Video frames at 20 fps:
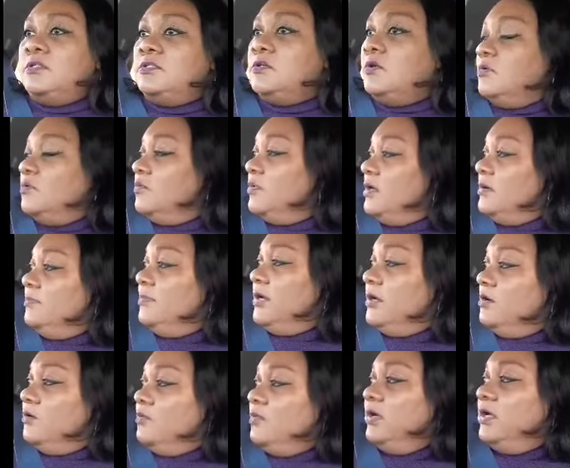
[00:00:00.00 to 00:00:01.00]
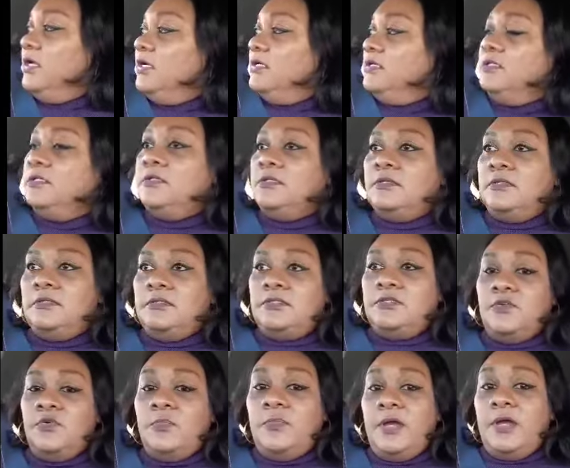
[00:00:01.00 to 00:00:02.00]
So what better way
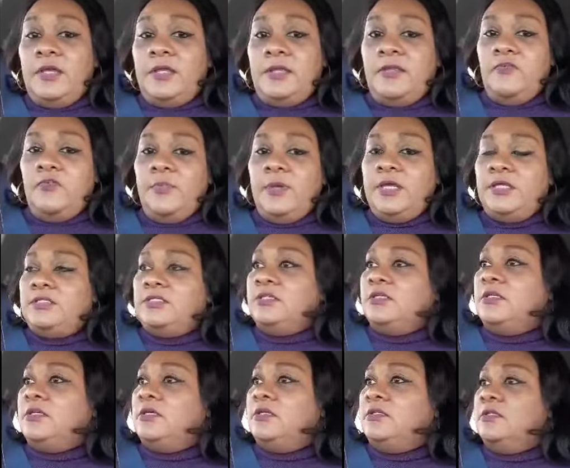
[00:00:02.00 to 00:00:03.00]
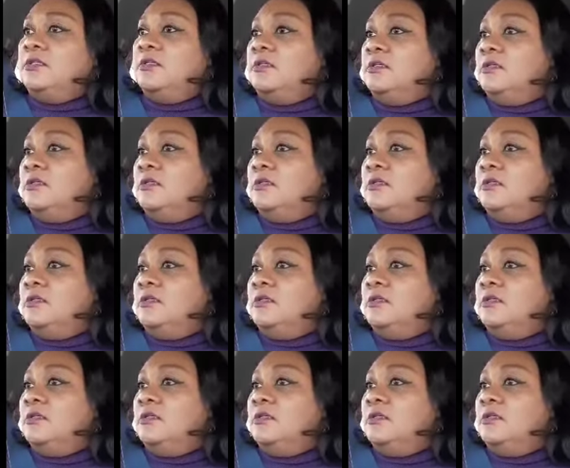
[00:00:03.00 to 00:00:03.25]
to remind everybody to get